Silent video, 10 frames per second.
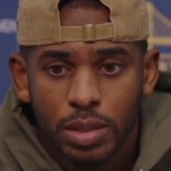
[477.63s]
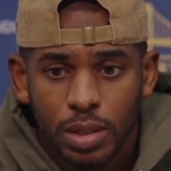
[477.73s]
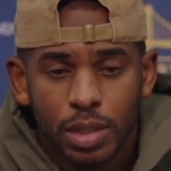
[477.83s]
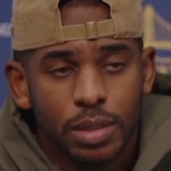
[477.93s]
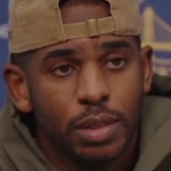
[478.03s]

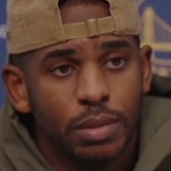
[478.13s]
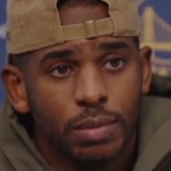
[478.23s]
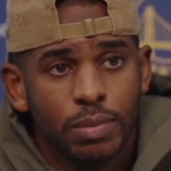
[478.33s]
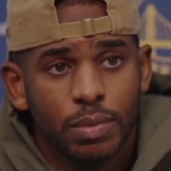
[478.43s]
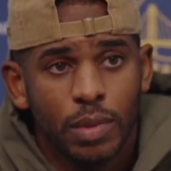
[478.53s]
Seriously,
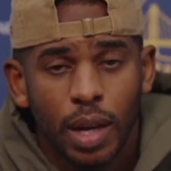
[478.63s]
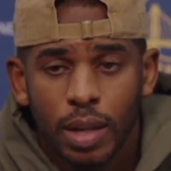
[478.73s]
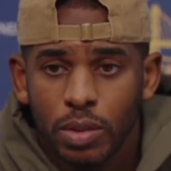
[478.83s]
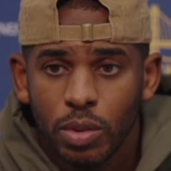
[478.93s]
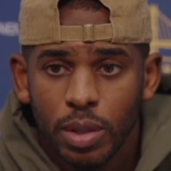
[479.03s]
I
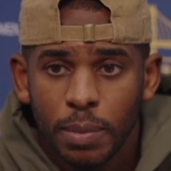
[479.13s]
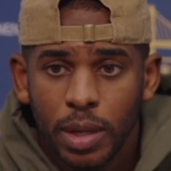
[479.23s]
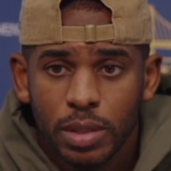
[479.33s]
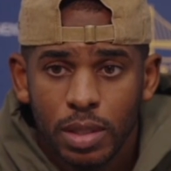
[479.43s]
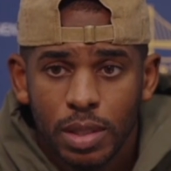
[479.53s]
had three
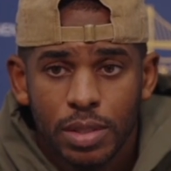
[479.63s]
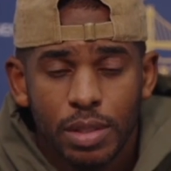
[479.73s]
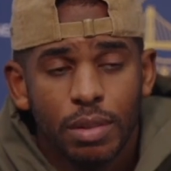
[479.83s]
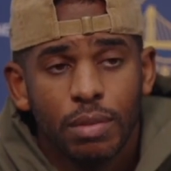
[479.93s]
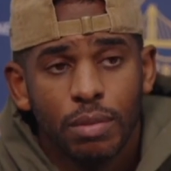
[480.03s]
amazing years here.